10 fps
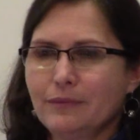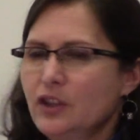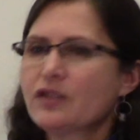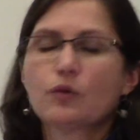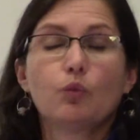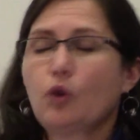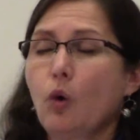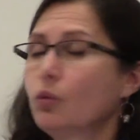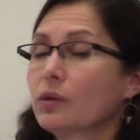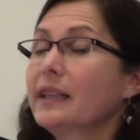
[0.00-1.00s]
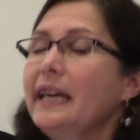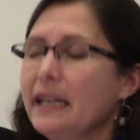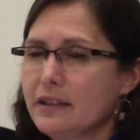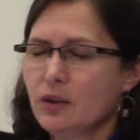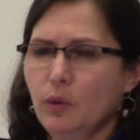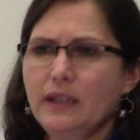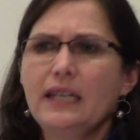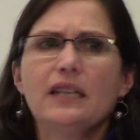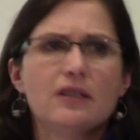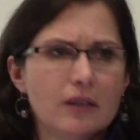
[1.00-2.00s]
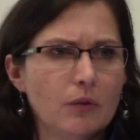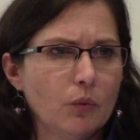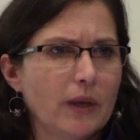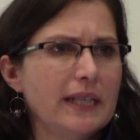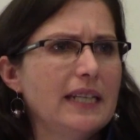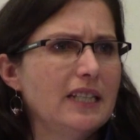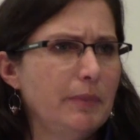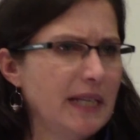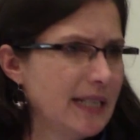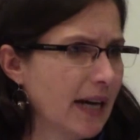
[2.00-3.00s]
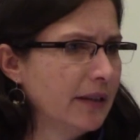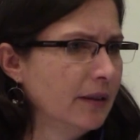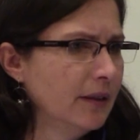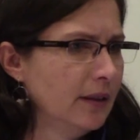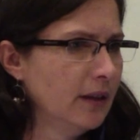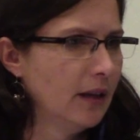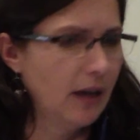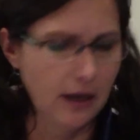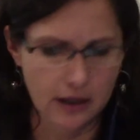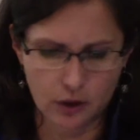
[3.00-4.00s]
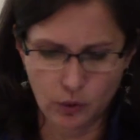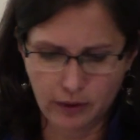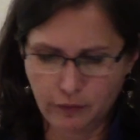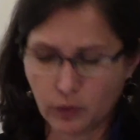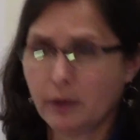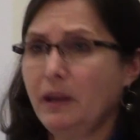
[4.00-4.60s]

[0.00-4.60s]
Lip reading: just don't relate to what need to be done going forward.